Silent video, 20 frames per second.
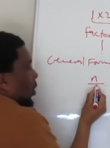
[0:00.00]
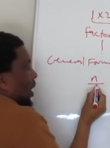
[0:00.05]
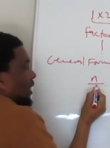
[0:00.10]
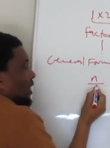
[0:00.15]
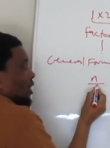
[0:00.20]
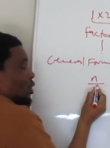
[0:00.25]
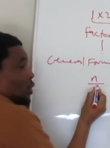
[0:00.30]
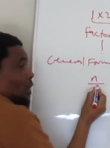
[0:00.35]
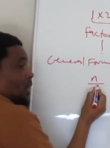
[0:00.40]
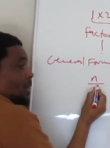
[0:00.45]
1
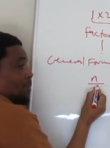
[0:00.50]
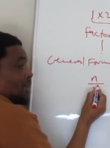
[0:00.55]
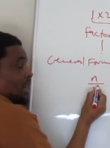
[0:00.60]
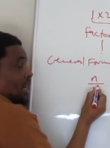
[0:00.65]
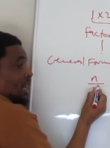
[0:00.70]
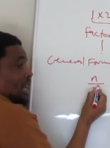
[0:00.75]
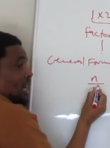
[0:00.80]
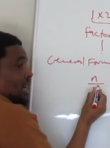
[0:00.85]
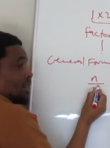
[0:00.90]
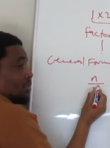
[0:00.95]
has got a
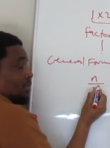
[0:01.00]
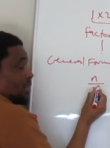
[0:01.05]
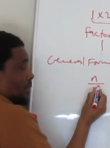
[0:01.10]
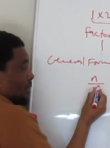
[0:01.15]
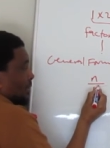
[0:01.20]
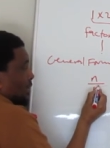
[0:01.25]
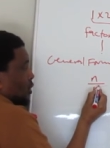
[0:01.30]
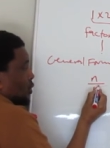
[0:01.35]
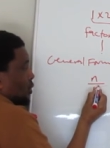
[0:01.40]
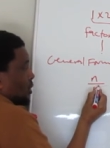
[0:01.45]
bad luck in
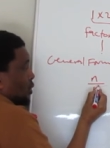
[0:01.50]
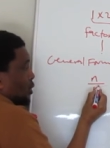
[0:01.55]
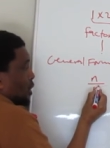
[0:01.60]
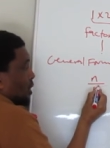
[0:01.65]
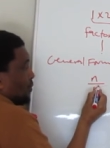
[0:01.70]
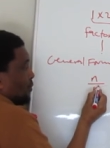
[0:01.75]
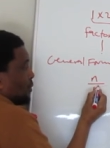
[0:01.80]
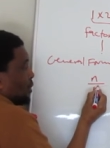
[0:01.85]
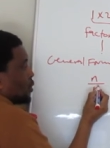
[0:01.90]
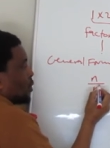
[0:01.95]
mathematics, we
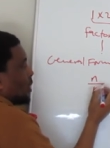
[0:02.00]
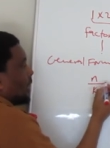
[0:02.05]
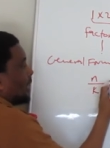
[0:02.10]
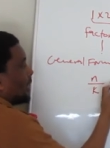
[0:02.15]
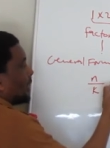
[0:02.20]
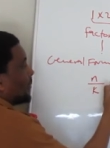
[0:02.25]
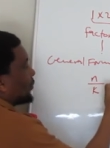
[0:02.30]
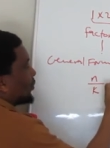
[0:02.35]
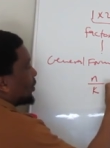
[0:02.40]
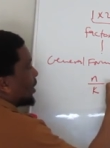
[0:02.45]
don't put
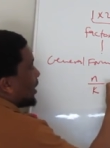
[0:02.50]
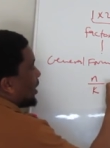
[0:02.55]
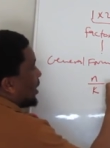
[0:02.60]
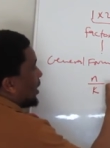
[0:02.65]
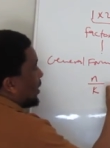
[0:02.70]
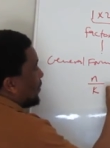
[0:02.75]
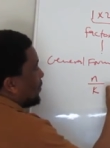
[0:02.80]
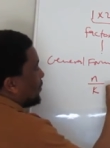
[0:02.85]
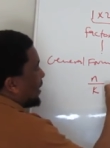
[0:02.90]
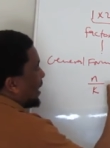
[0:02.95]
1.
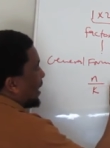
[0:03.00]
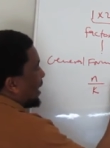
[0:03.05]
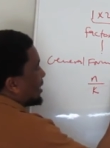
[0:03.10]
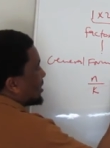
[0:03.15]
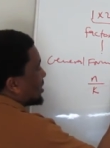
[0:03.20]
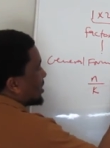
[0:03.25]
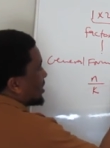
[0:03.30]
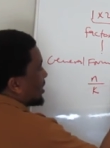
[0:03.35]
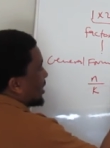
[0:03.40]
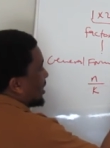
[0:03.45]

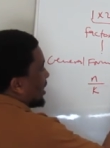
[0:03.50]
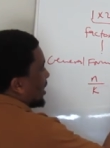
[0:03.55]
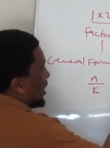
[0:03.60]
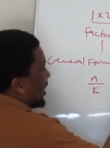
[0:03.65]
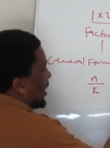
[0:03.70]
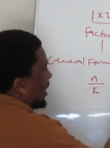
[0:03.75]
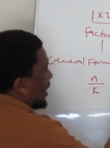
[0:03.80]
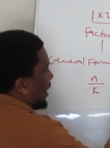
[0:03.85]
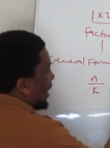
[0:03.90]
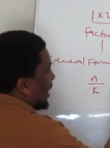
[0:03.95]
Plus
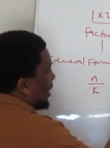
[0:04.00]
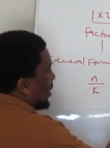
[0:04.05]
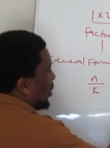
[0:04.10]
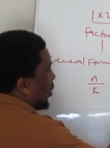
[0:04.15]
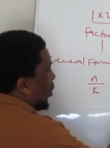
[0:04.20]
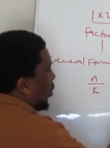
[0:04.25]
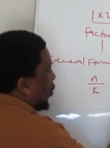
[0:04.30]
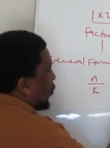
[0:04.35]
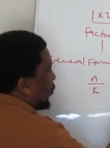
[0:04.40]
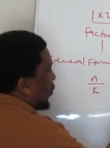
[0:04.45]
n
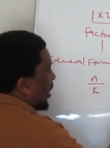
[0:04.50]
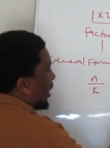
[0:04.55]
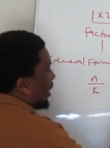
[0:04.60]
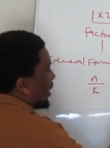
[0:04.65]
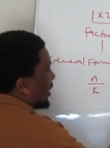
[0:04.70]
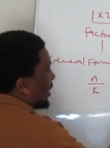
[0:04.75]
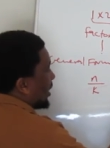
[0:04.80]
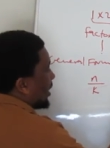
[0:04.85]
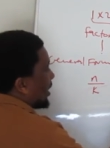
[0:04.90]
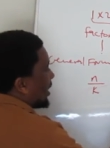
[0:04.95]

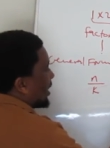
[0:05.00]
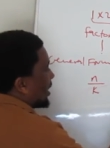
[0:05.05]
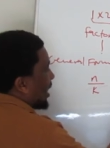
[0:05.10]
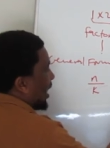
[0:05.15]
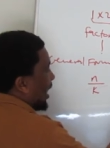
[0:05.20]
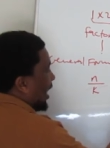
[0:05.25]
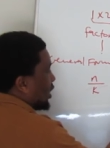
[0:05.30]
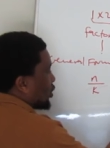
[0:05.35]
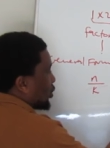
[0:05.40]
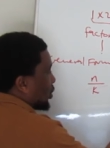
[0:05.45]
over
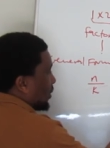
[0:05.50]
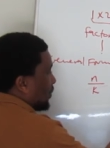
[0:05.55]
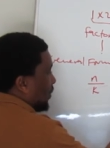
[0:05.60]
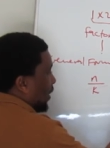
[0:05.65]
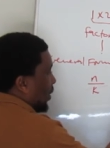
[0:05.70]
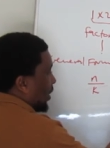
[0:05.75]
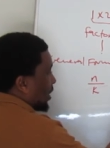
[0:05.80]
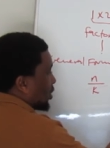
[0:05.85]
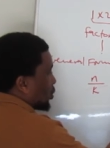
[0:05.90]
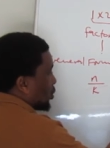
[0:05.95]
k to the
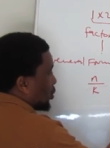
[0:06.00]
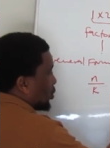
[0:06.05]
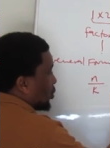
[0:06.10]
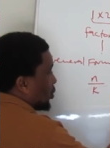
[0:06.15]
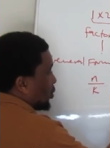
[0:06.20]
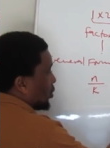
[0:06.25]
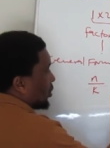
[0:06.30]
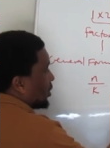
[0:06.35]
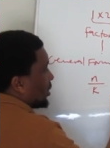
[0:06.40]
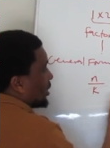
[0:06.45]
power
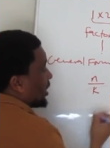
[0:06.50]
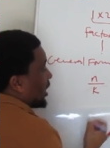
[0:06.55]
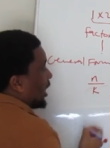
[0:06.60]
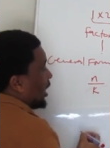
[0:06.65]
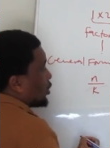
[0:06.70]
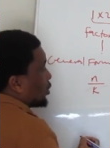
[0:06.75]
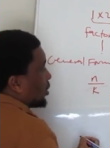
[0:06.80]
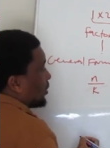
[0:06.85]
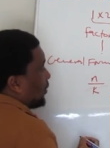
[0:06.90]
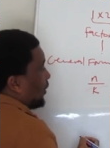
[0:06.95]

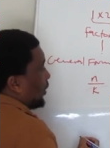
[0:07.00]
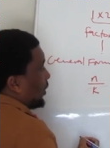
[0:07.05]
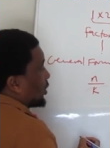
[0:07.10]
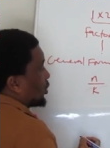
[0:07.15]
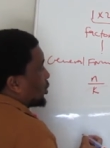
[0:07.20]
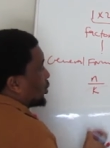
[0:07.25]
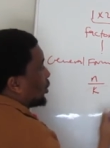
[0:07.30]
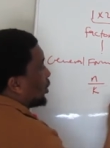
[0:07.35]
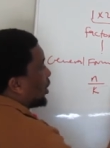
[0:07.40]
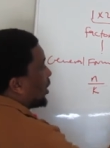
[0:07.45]

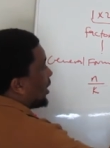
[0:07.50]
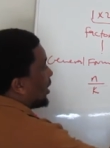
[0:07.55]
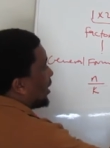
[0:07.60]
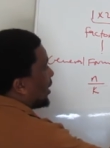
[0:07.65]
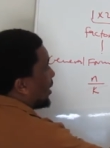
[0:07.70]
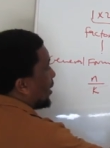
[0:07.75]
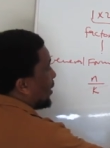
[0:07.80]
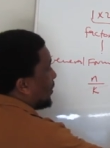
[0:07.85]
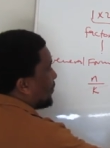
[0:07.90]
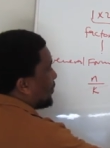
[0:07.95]
2,
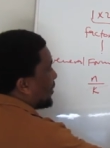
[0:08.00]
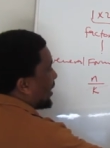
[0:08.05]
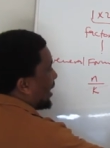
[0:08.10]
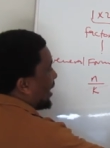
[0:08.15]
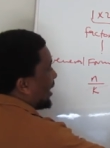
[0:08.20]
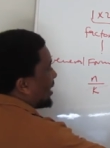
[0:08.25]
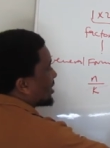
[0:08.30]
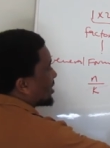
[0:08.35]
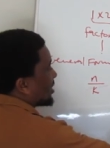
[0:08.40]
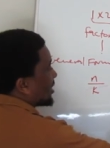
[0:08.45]

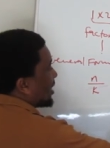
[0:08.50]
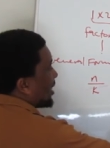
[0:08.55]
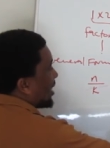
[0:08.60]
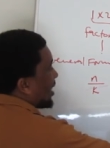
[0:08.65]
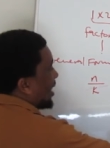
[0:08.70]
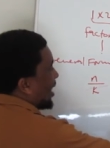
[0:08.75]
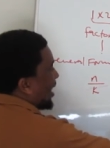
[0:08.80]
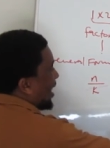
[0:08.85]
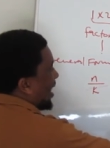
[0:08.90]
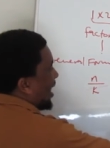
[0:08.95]
plus
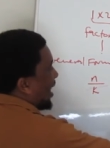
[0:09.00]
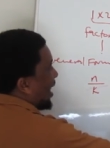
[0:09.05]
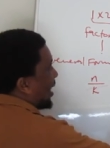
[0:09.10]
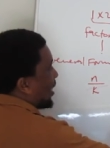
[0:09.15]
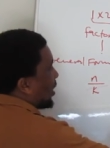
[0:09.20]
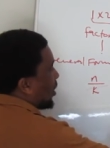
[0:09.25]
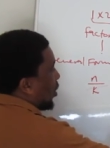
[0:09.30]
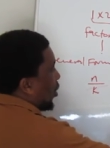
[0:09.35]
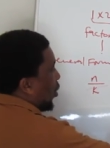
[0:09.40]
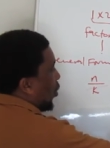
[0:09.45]

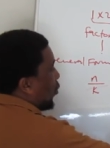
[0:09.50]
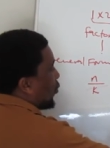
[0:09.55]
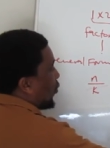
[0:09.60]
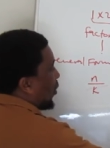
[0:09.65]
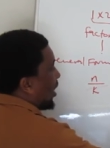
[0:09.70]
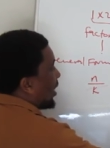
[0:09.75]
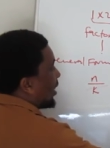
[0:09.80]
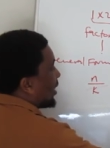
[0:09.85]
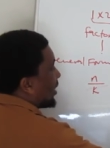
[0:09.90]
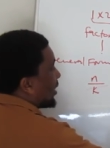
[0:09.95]
n
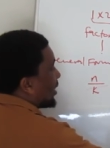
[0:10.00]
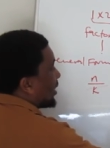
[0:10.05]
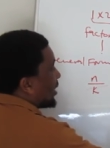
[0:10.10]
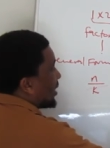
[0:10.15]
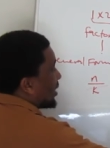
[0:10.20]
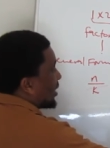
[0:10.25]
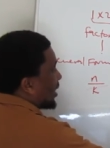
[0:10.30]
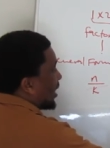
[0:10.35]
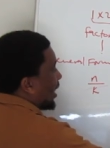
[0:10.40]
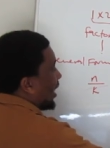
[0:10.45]
over
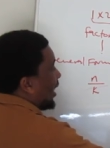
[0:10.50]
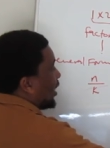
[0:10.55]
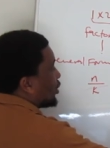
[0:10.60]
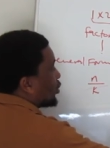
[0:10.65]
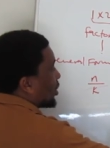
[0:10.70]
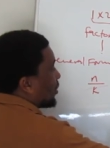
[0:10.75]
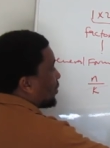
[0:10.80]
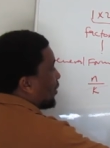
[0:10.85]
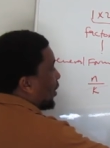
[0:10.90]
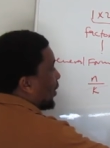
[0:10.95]
k
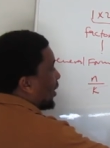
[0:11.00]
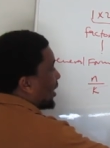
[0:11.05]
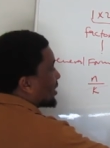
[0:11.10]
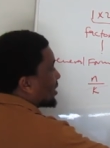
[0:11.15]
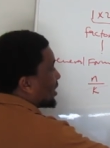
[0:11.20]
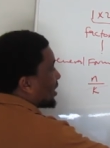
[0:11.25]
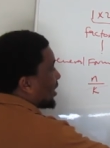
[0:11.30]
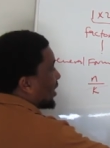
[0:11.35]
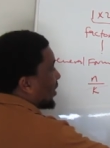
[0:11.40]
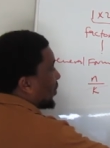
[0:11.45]
to the power
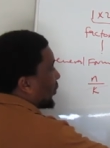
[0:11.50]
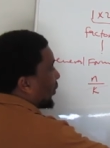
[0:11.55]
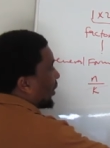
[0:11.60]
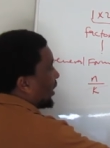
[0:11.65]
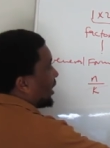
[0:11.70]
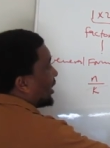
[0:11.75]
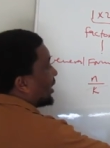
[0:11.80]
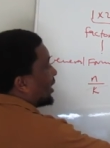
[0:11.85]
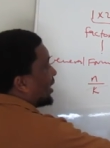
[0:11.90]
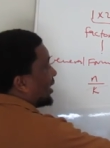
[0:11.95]

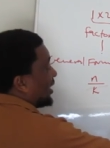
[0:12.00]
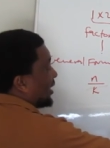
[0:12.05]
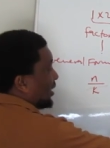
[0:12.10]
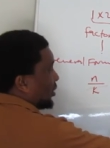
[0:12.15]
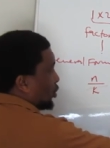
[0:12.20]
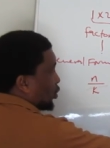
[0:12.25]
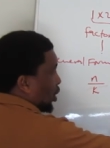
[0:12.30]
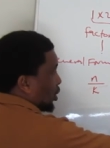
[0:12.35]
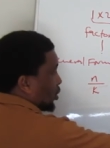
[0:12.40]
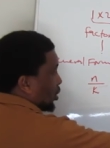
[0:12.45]
3,
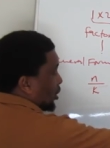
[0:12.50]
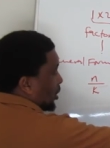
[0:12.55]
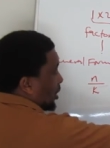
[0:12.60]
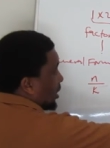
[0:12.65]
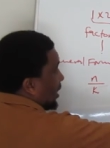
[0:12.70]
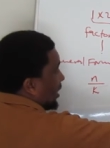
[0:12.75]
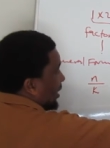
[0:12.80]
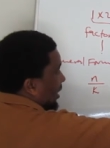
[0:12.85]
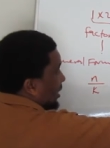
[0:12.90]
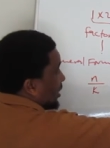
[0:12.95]

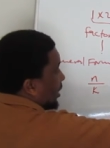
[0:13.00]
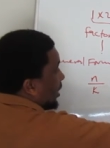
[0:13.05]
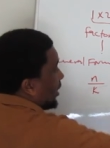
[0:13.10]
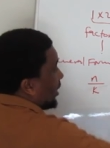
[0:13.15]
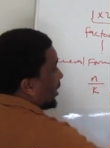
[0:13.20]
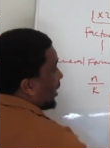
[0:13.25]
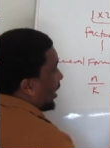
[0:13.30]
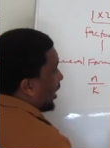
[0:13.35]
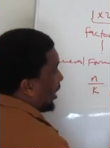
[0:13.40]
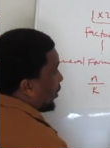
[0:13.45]

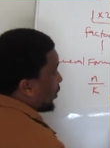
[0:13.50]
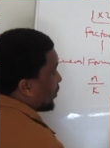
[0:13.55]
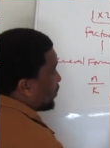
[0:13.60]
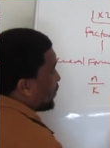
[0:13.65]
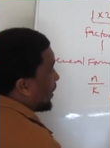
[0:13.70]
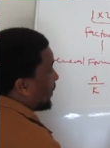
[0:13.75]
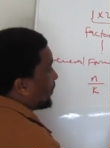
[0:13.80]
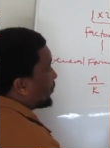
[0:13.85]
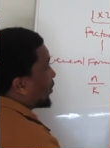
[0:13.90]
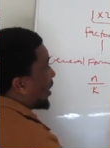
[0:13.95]
are you with
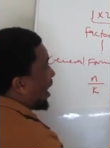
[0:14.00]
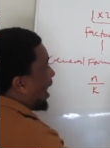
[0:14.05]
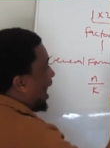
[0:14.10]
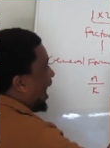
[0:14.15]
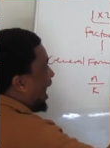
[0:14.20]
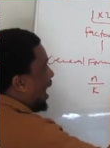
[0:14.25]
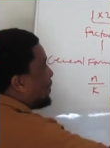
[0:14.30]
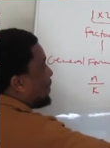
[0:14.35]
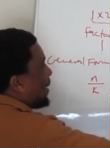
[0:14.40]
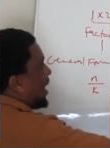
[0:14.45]
me?
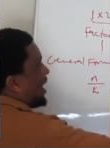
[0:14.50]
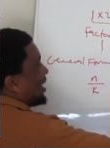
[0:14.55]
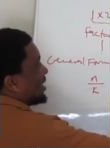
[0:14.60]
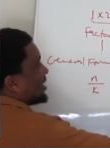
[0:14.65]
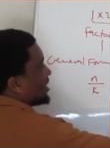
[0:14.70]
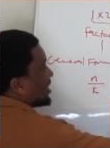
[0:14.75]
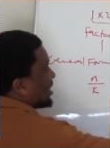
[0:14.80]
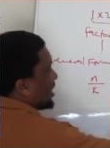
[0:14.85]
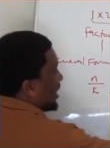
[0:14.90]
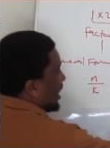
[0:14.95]
Up
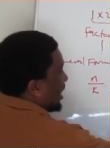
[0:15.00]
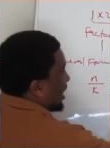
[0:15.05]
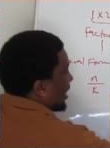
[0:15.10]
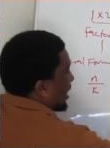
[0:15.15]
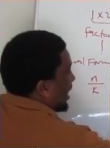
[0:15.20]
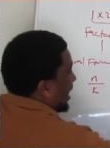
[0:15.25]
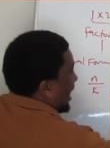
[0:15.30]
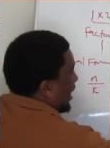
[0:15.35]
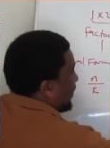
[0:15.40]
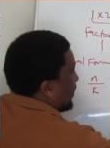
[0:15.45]

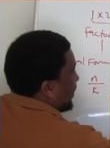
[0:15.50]
until